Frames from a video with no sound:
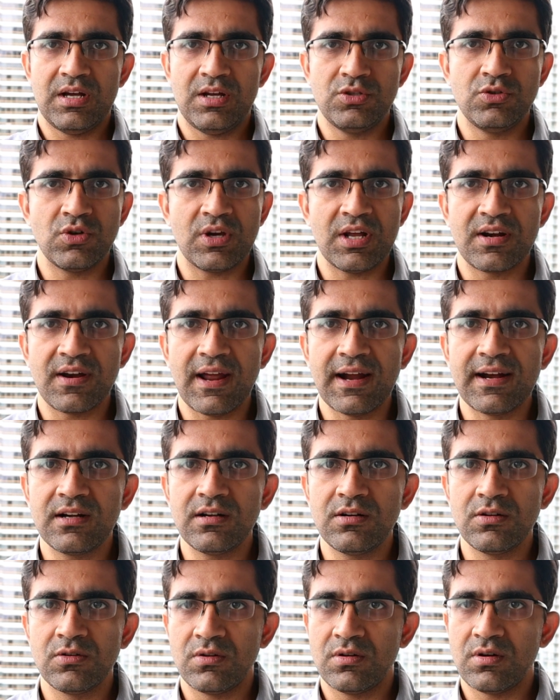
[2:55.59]
you can
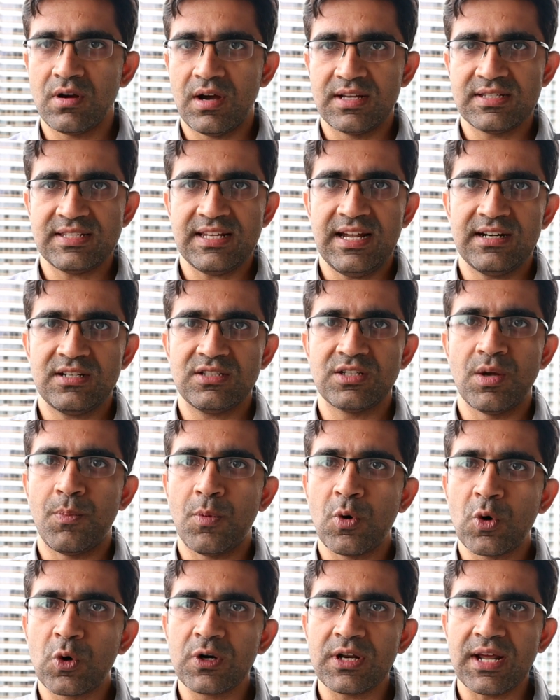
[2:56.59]
write to us at
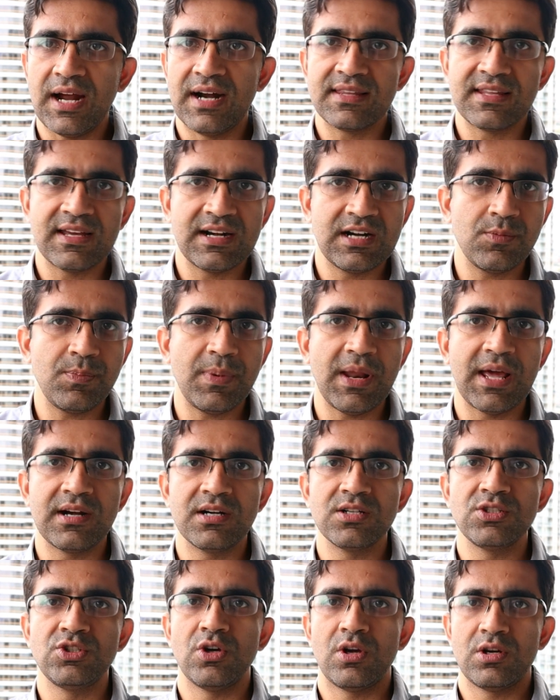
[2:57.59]

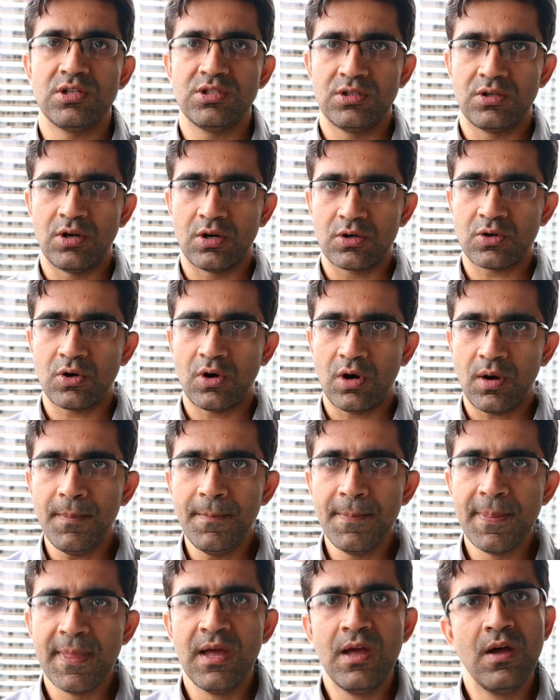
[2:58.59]

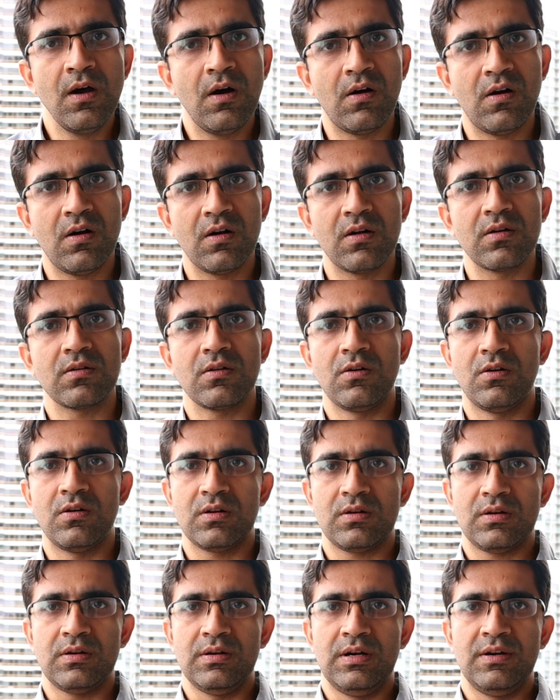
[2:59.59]
support@planetgeology.com or
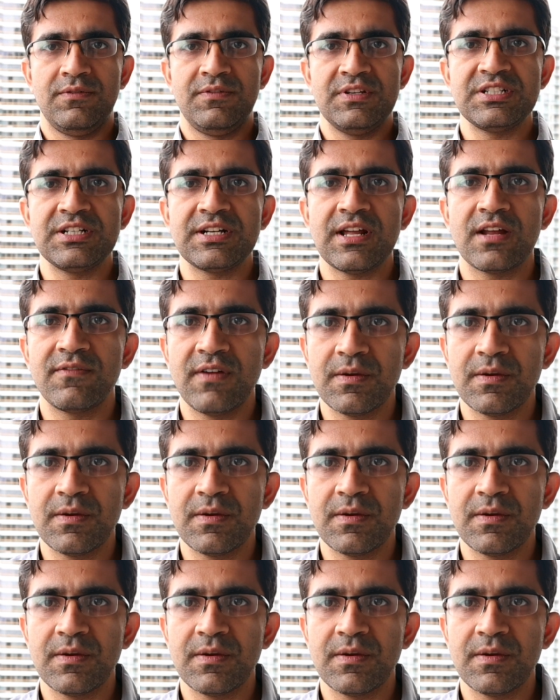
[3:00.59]
visit our